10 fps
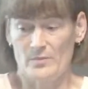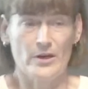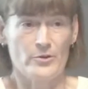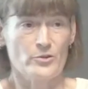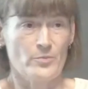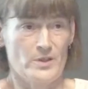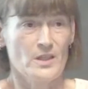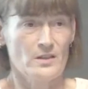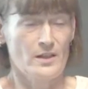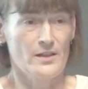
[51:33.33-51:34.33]
many microscopic
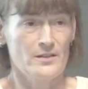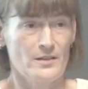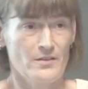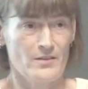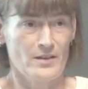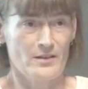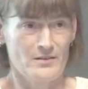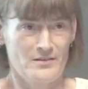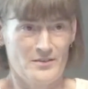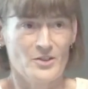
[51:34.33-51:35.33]
details.
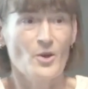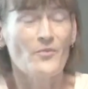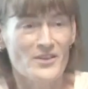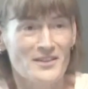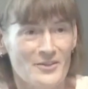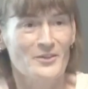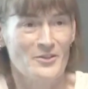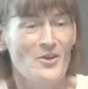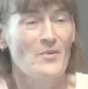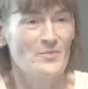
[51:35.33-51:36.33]
They're just obviously not
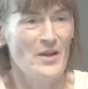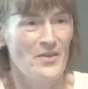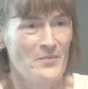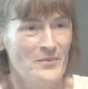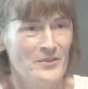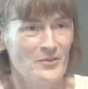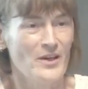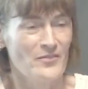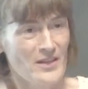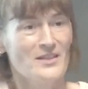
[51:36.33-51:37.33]
determined by them, or
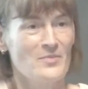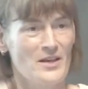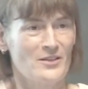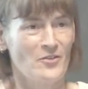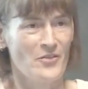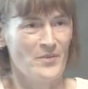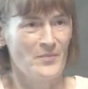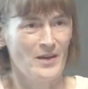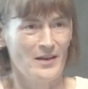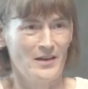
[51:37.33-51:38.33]
even independent of
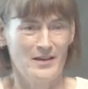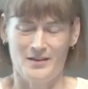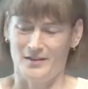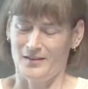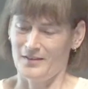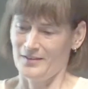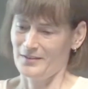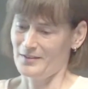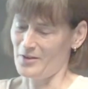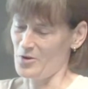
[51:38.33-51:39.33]
them.
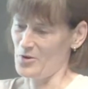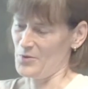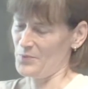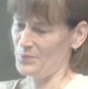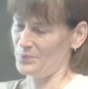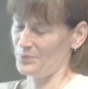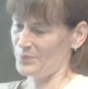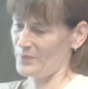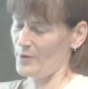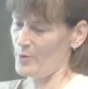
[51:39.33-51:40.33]
So,
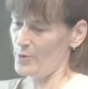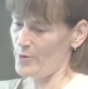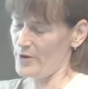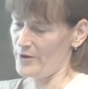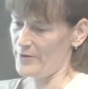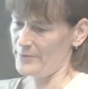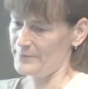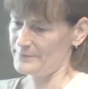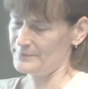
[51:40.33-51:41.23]
or